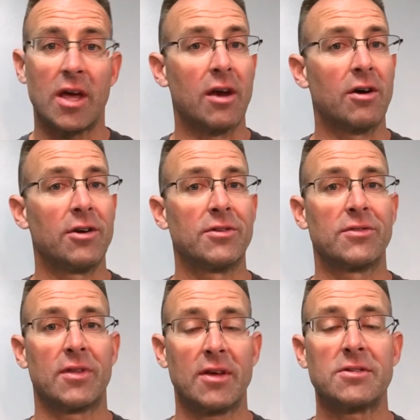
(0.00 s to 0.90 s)
and all
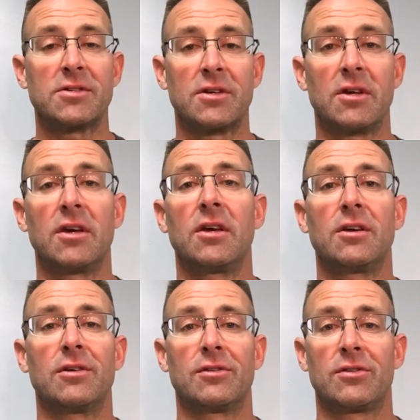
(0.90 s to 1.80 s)
they see
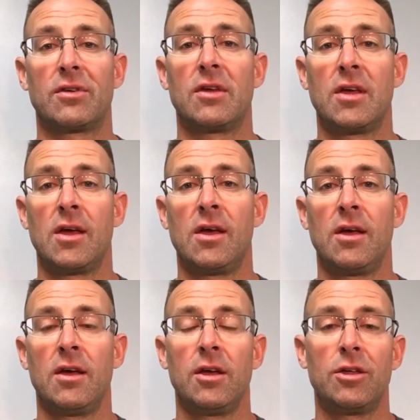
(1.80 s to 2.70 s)
is
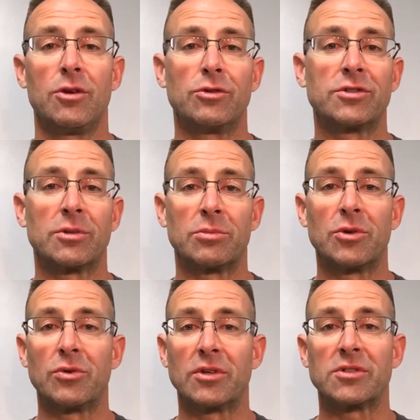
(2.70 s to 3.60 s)
you
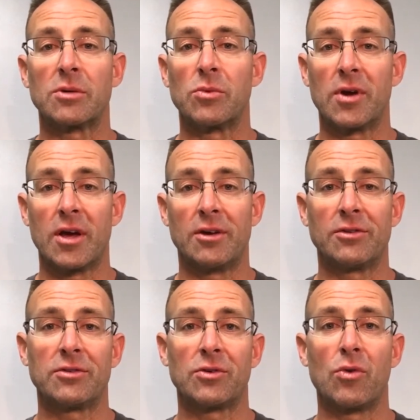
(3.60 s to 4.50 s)
subduing someone
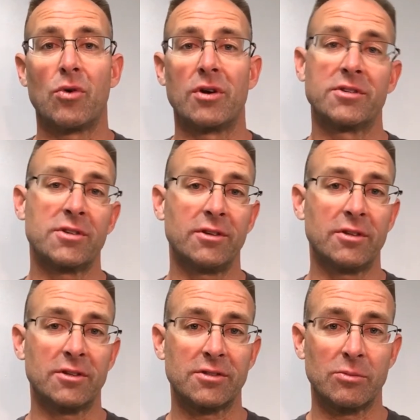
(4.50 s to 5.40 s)
else or
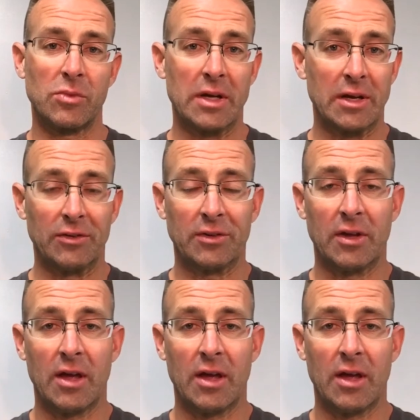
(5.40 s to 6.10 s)
assaulting someone else.